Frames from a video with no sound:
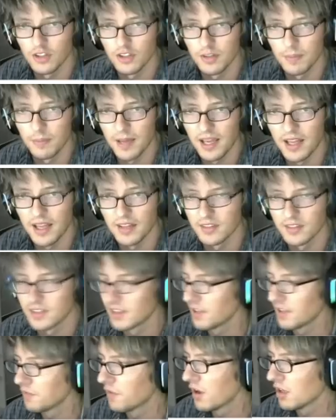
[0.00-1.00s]
on the pants and
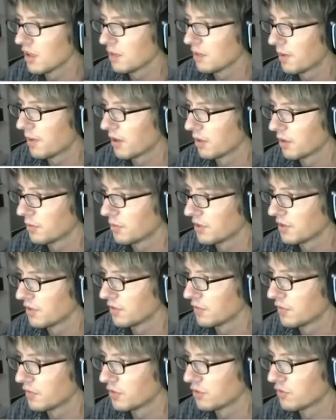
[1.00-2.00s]
they fall apart within the
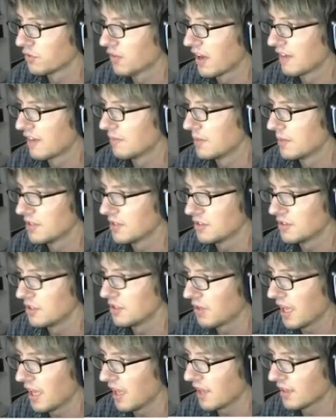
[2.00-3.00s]
first 5 minutes, you
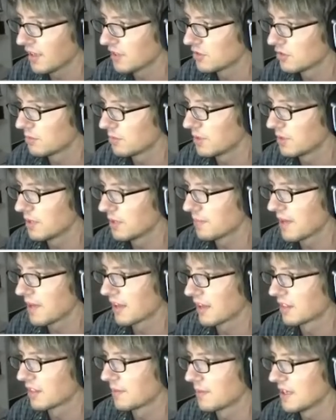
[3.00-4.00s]
can't get your money
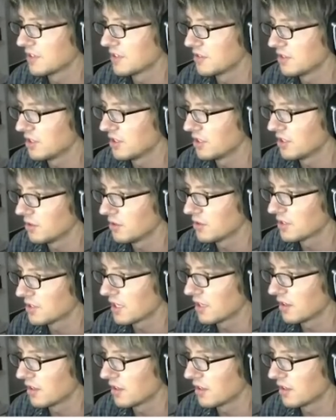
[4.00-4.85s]
back. The best you can do is get